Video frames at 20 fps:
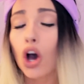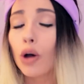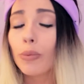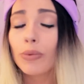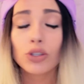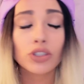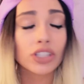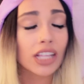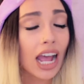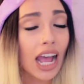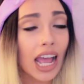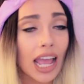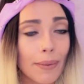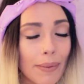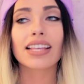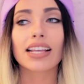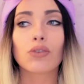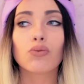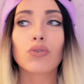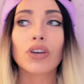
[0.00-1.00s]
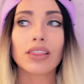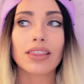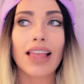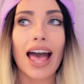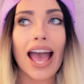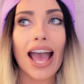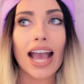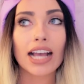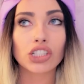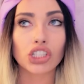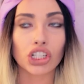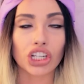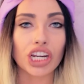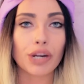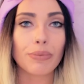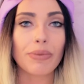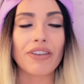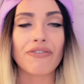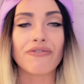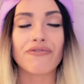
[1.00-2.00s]
almost time. like, relax. You're
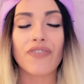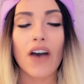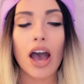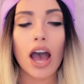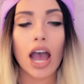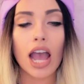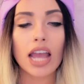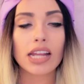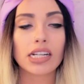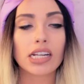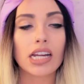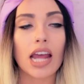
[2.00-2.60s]
going to be fine.